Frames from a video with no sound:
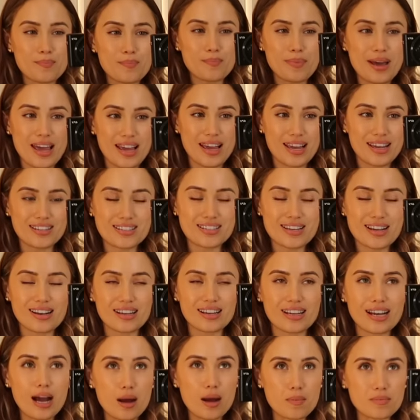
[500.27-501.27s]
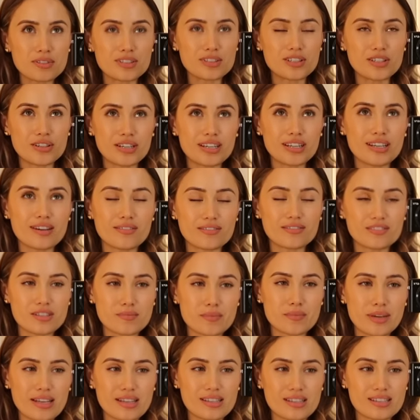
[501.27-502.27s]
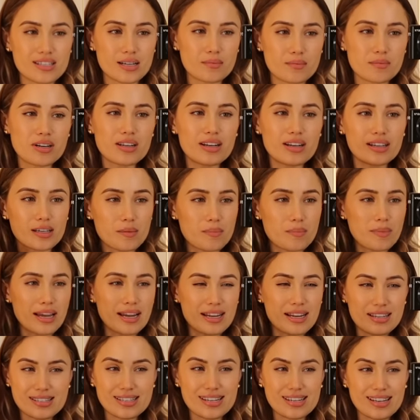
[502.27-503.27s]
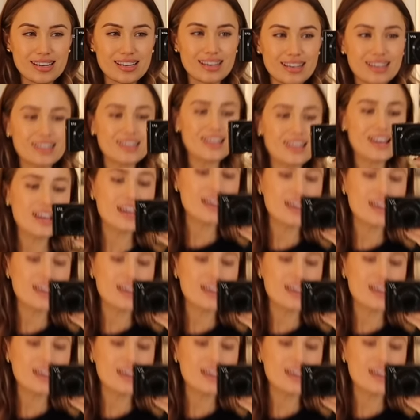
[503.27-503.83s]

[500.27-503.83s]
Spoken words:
beige and I absolutely loved them in the summer, like a beige linen,